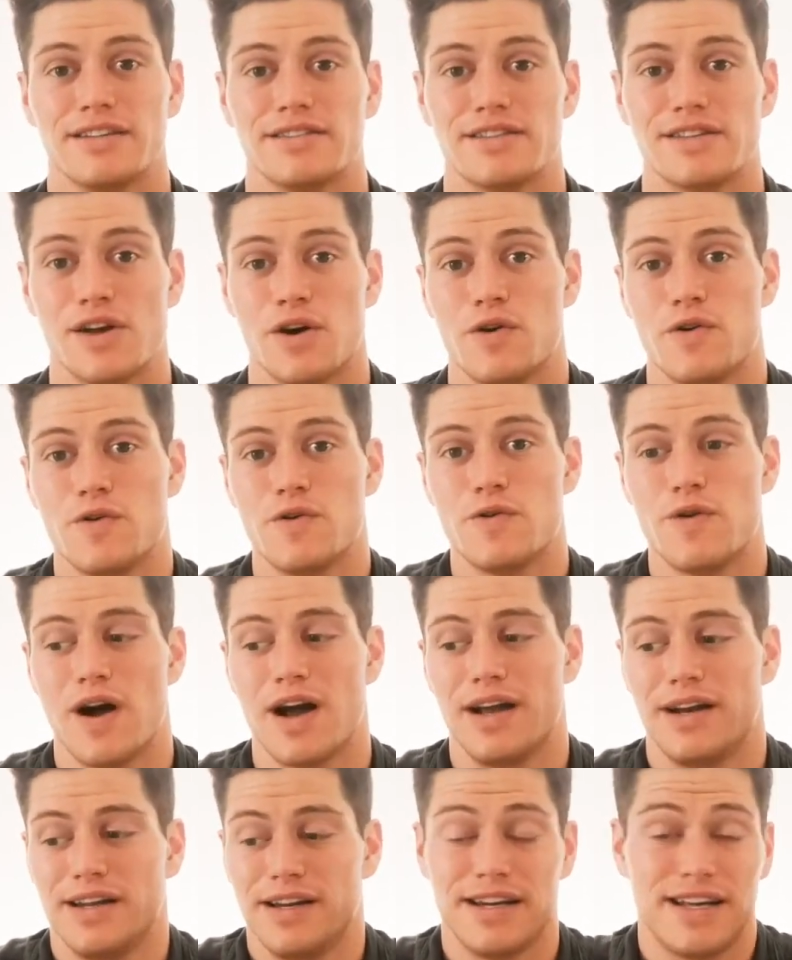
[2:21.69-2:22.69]
So
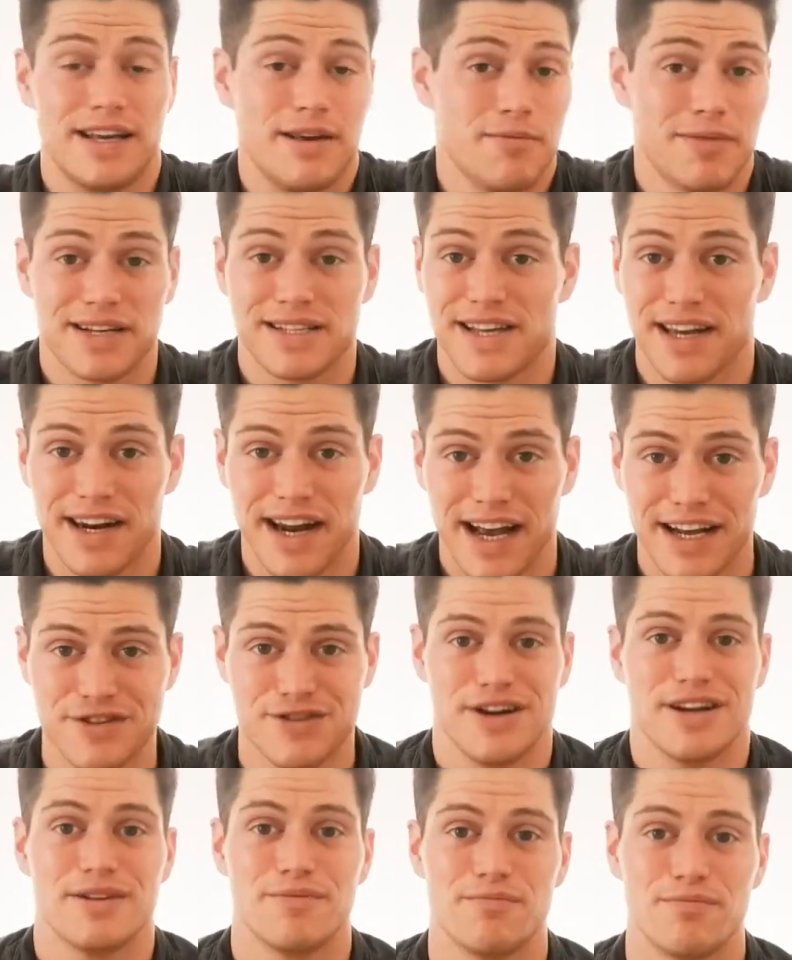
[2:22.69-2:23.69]
I need to keep my skin
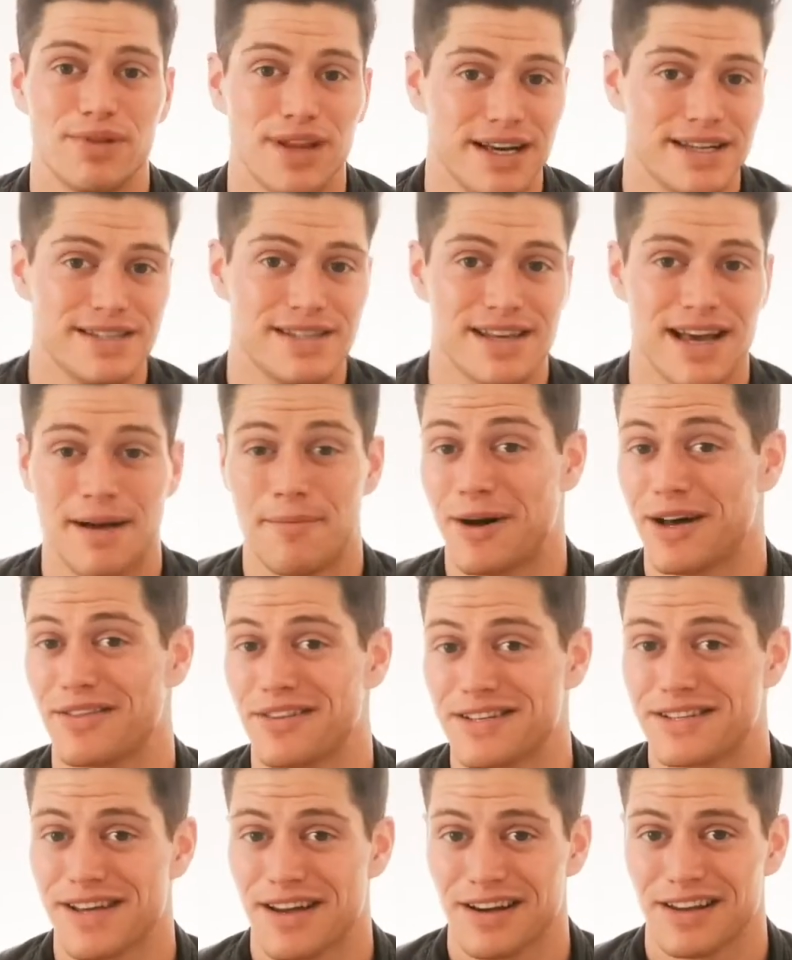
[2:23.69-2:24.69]
hydrated. Plus I'm out
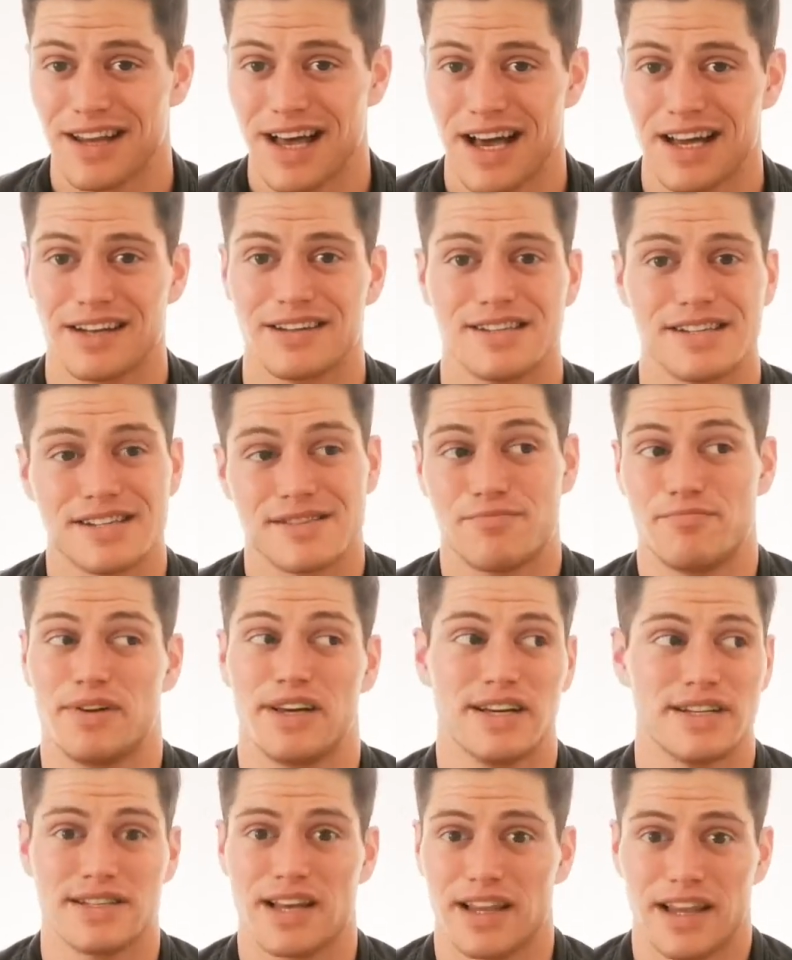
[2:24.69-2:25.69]
in the sun a lot just
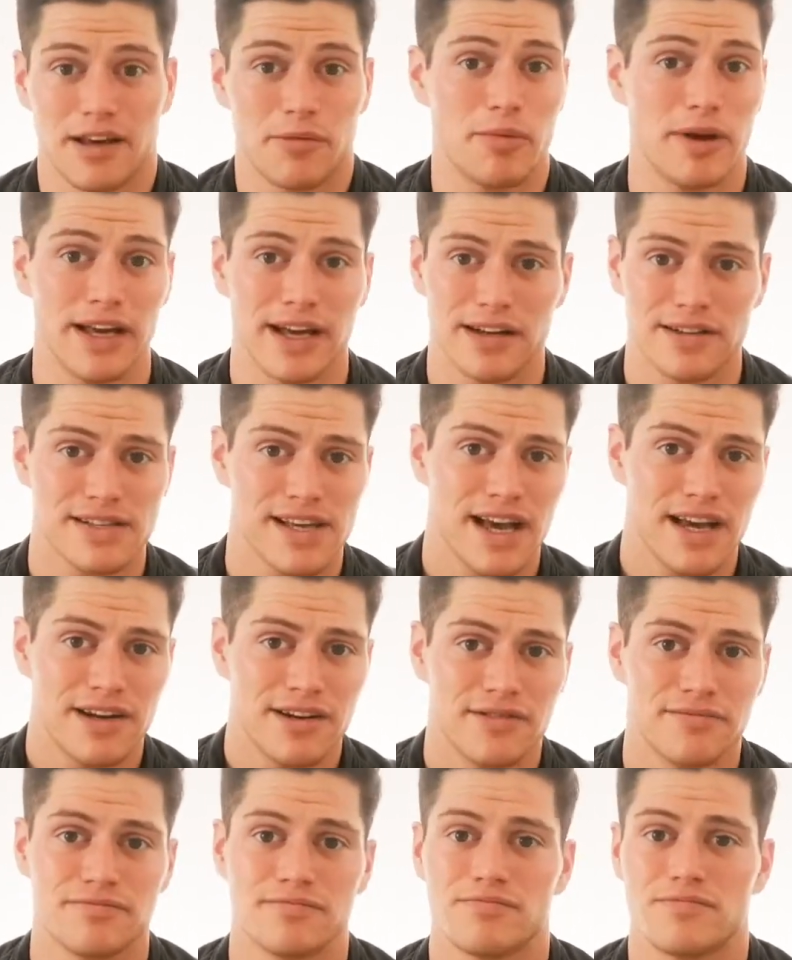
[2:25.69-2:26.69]
because I like being
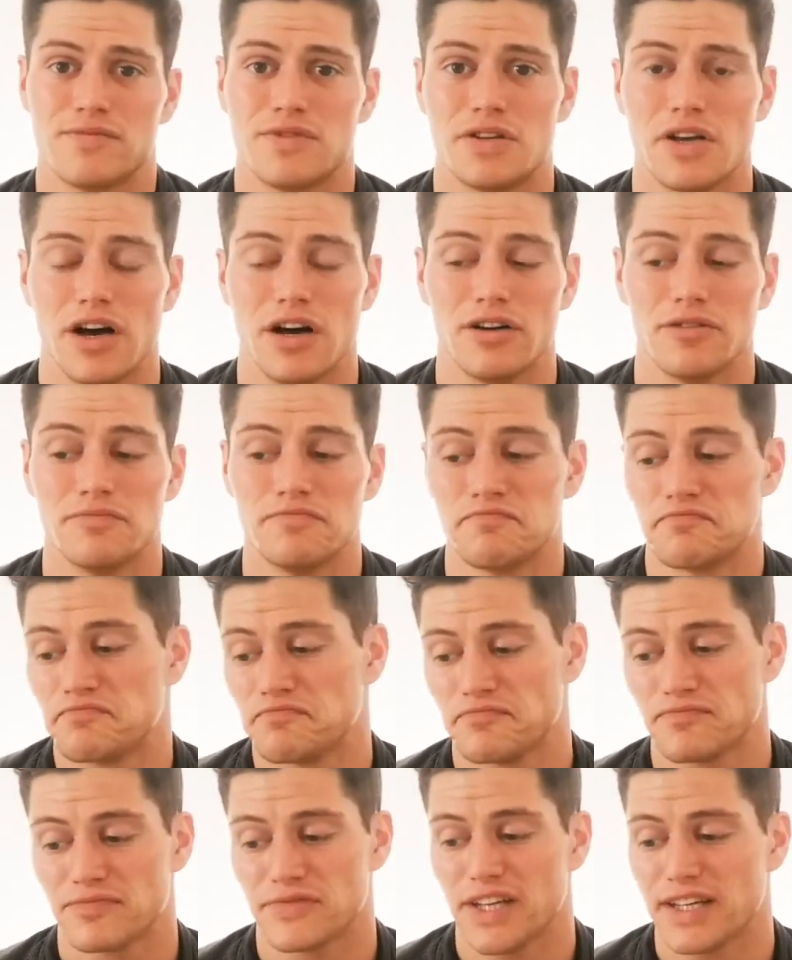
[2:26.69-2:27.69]
outside. So
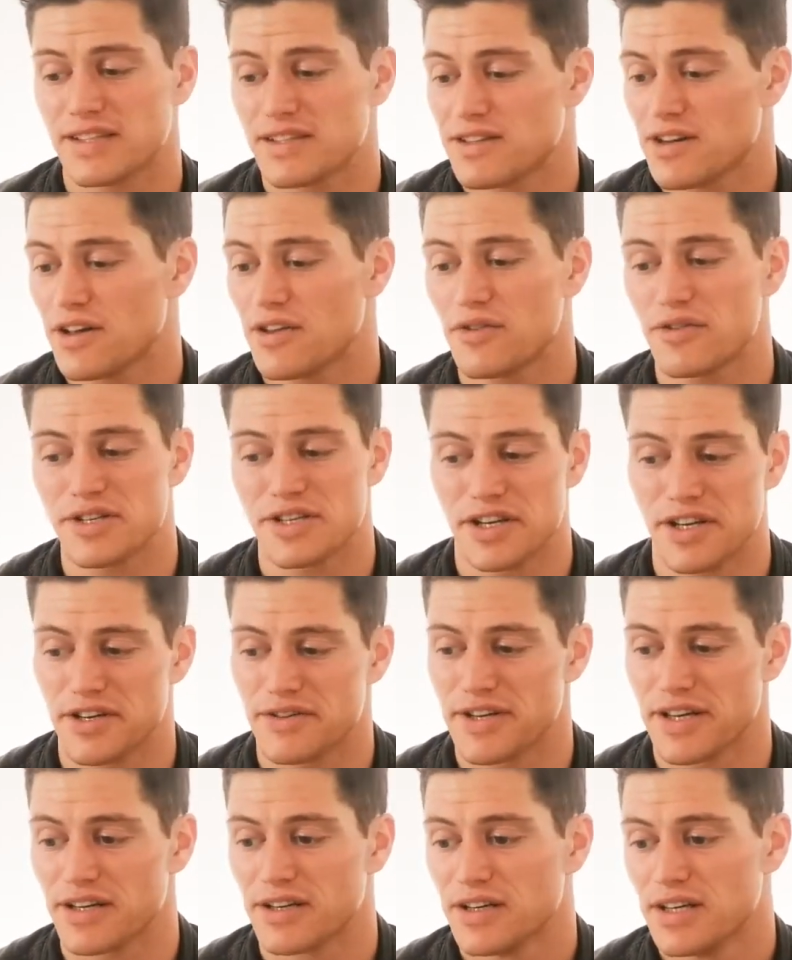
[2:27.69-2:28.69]
that's another reason to
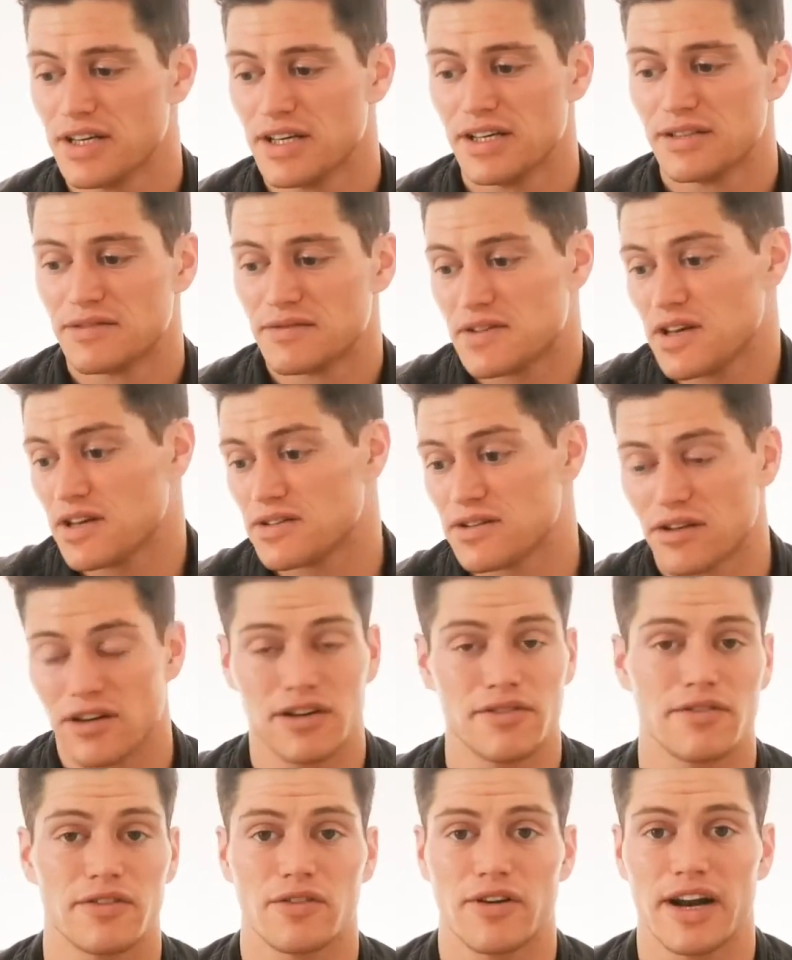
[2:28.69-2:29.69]
use it. It's also
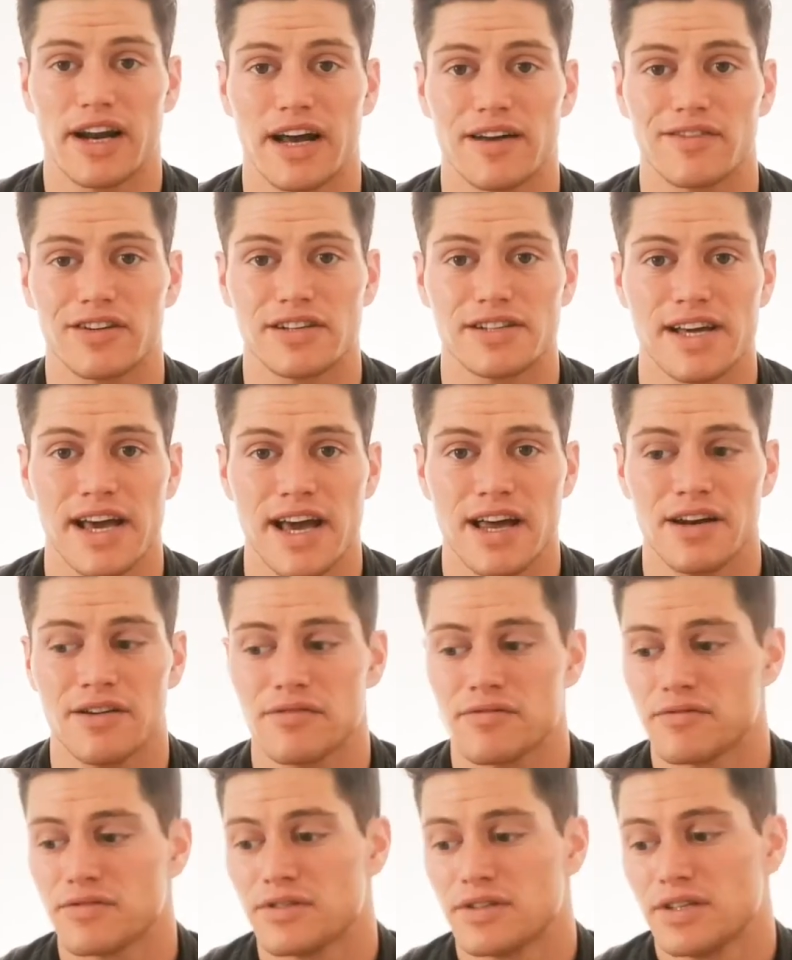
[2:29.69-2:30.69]
good for right after a
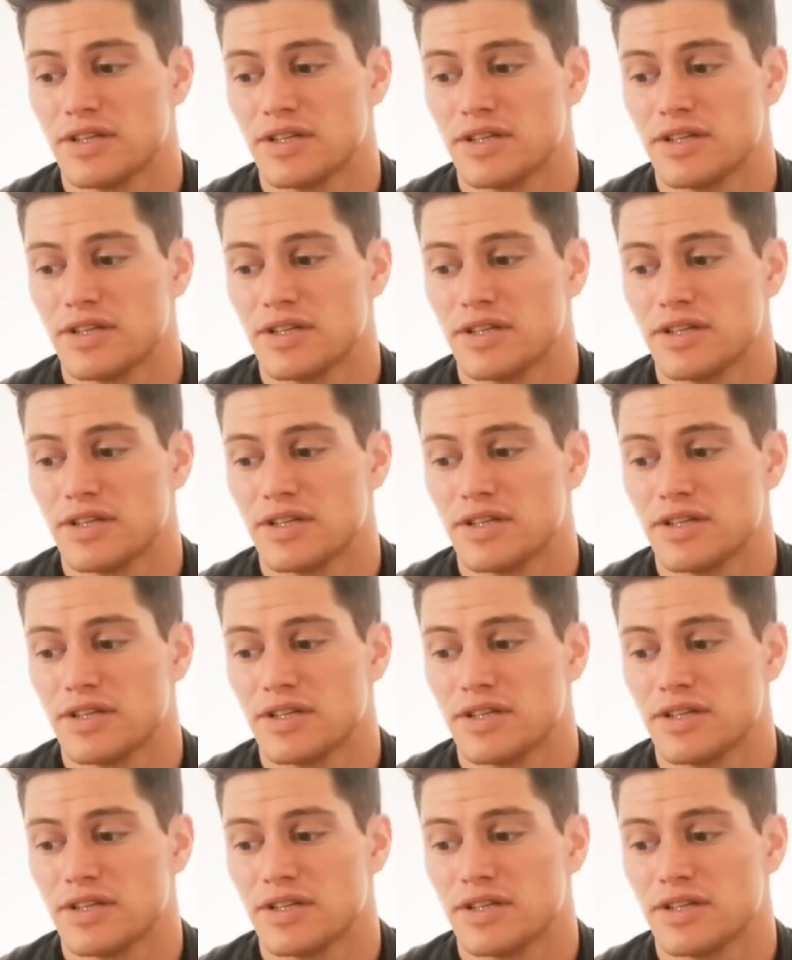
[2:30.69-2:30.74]
tan.